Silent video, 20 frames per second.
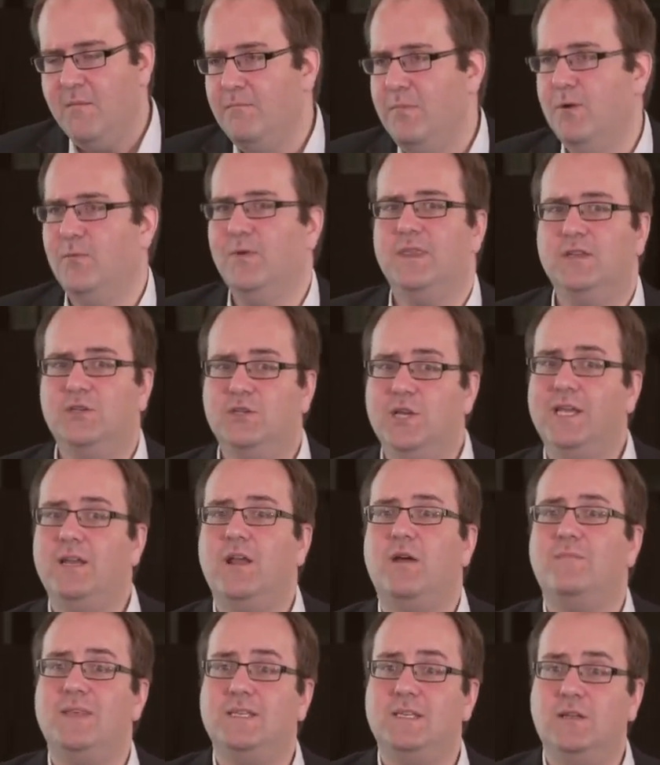But with the
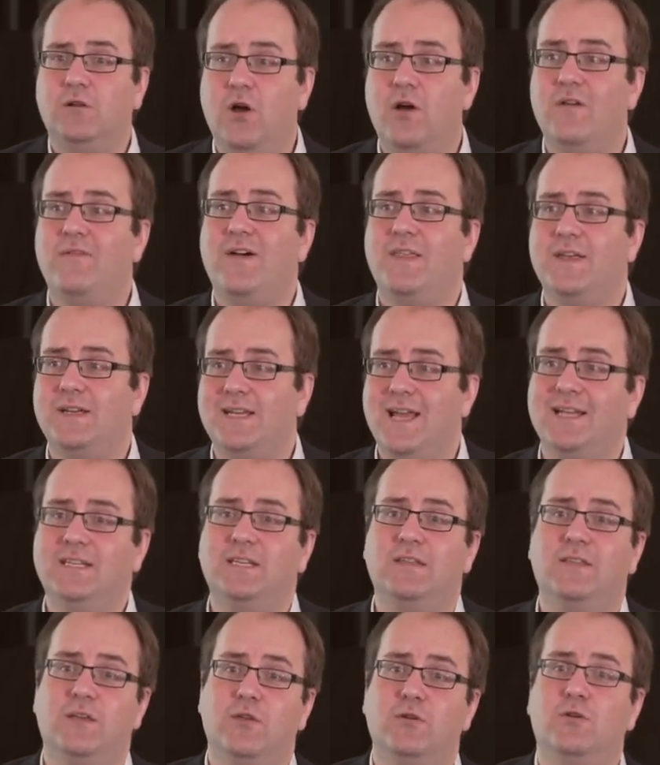genome, there's a lot of other
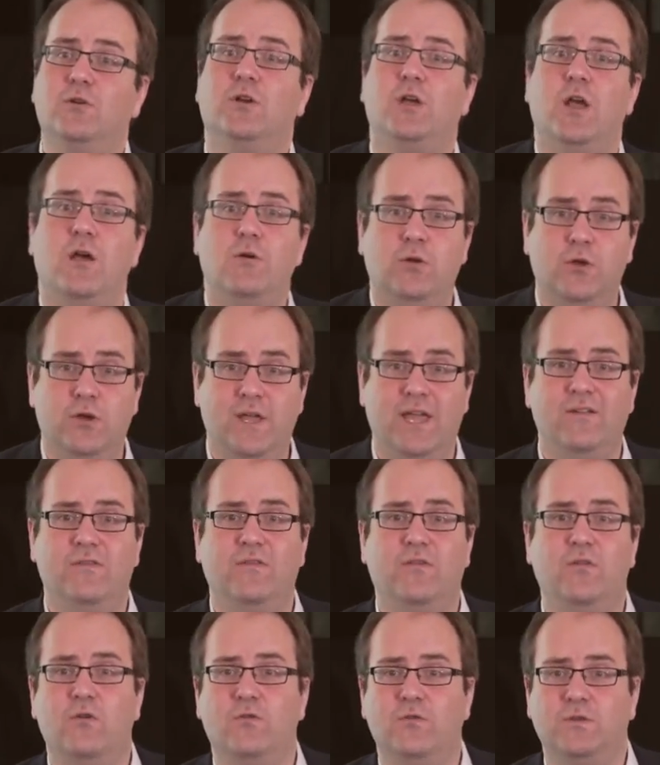data that you could go looking
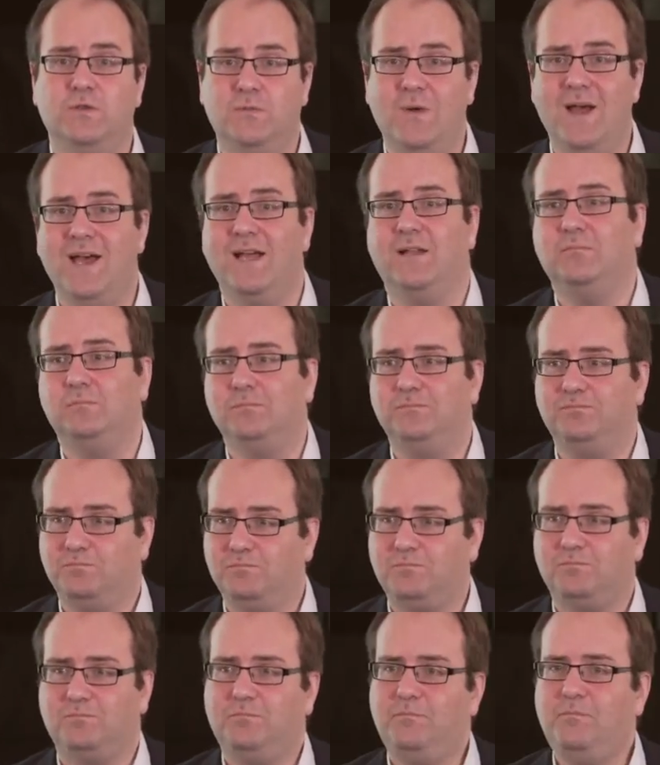for as well
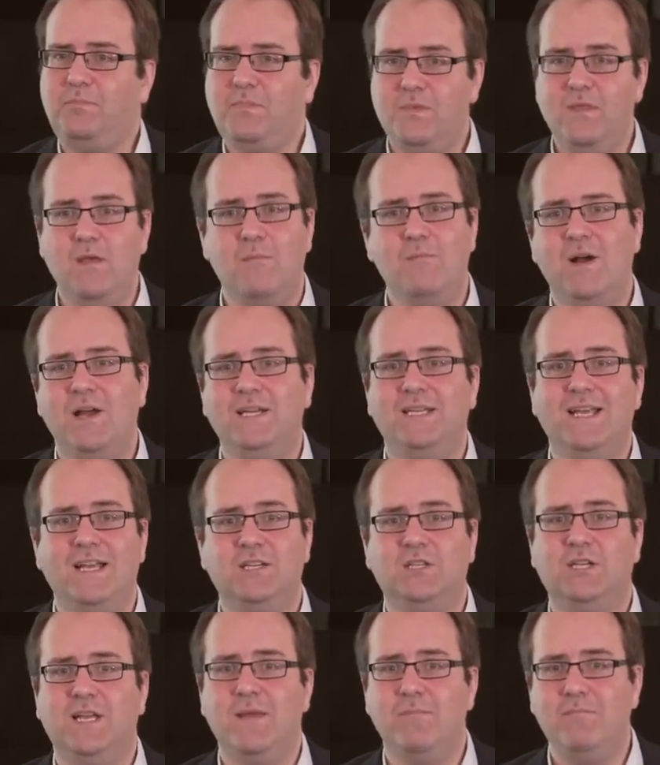that might
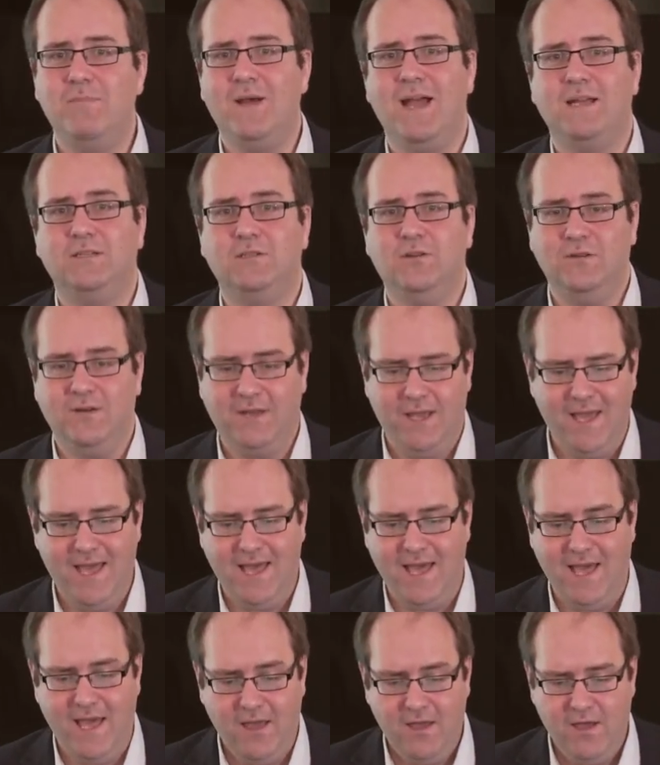actually impact on
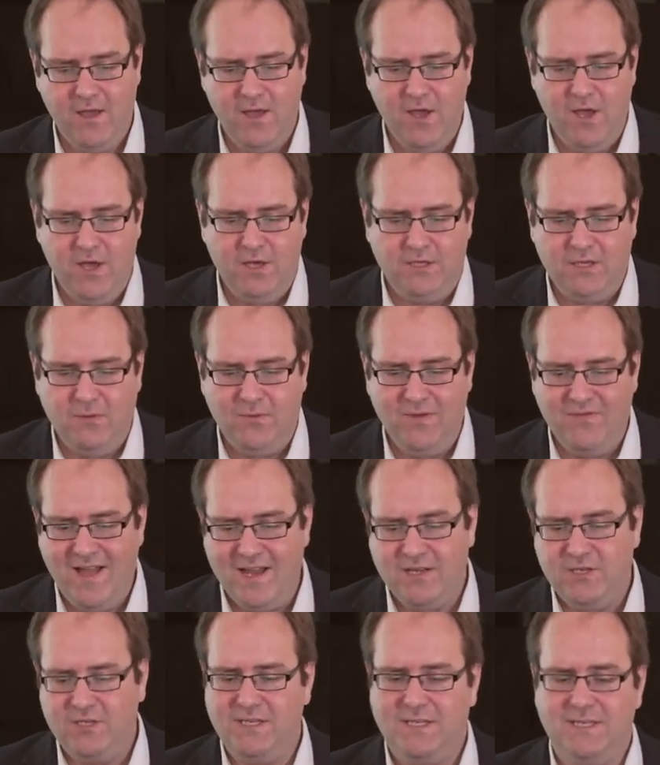care. So we've
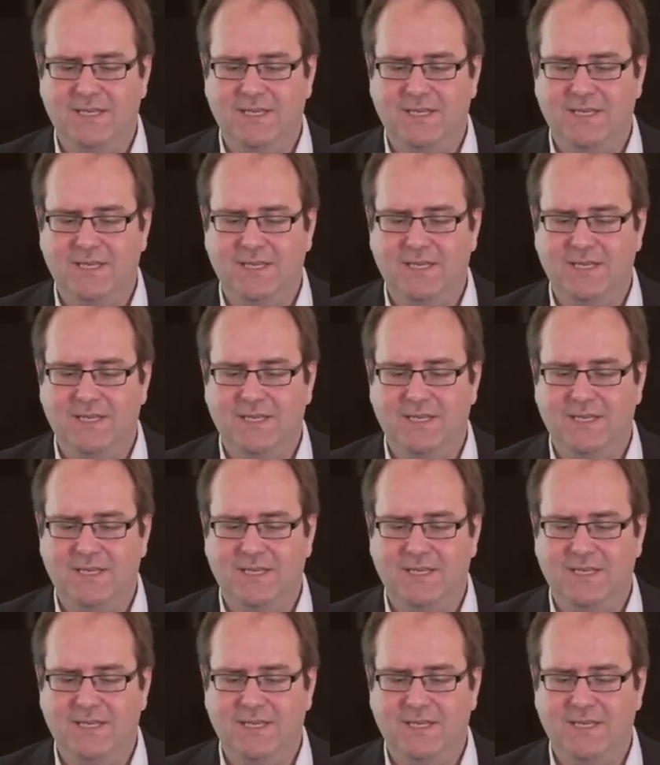actually